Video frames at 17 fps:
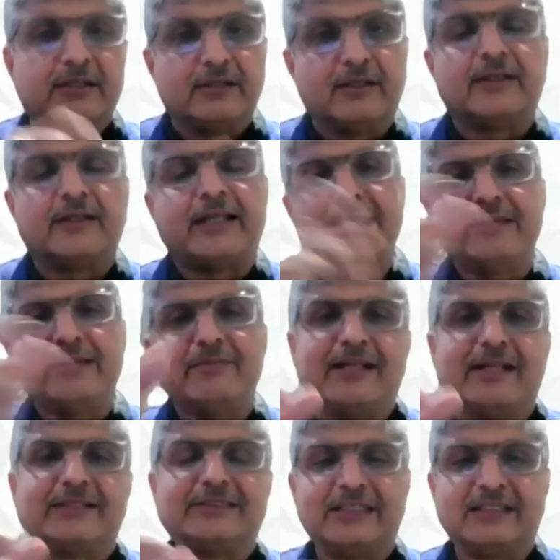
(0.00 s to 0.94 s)

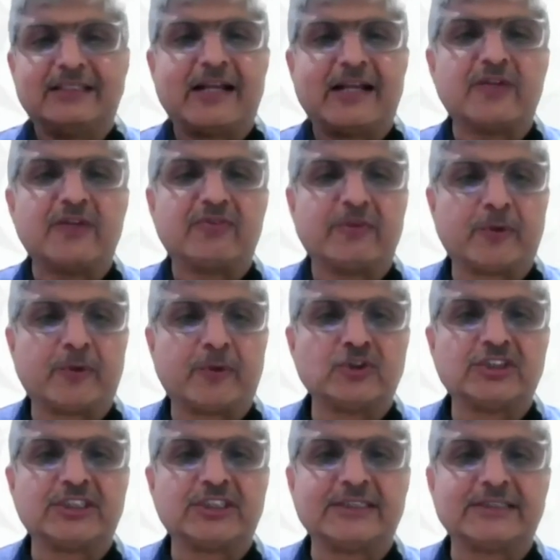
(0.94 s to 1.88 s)
telemedicine kind of
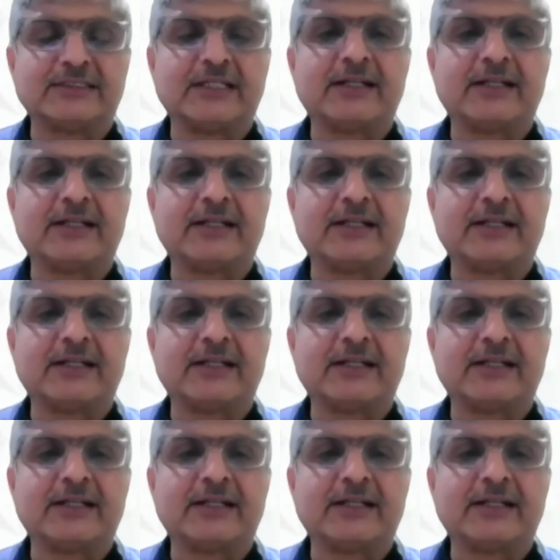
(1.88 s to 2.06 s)
approaches.